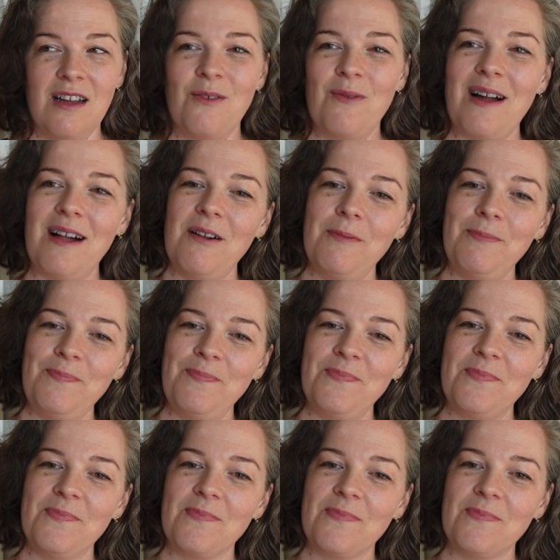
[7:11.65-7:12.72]
Well,
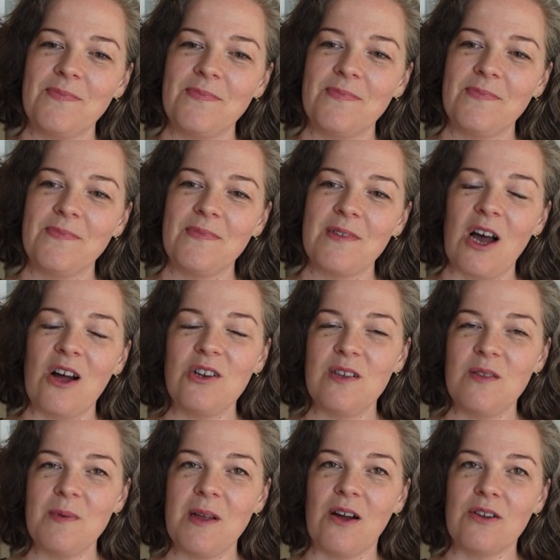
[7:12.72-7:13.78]
I'll
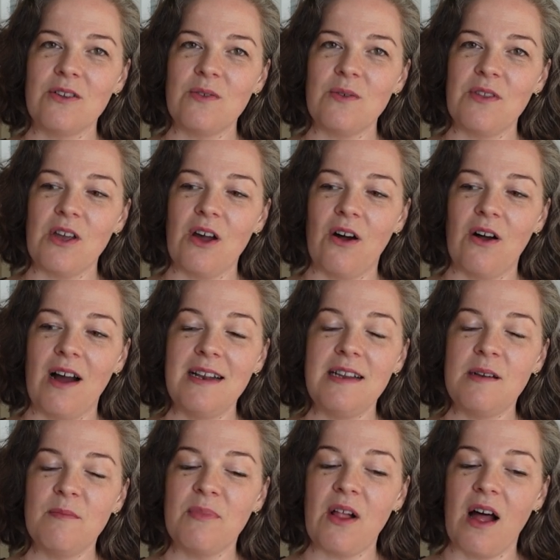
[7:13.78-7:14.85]
just be honest with y'all, I
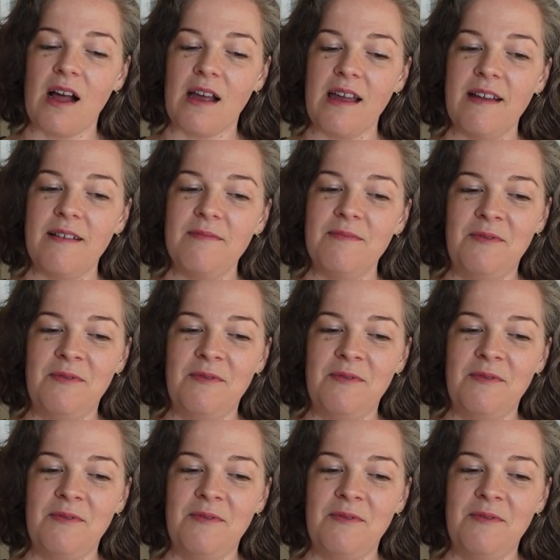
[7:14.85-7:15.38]
didn't block it.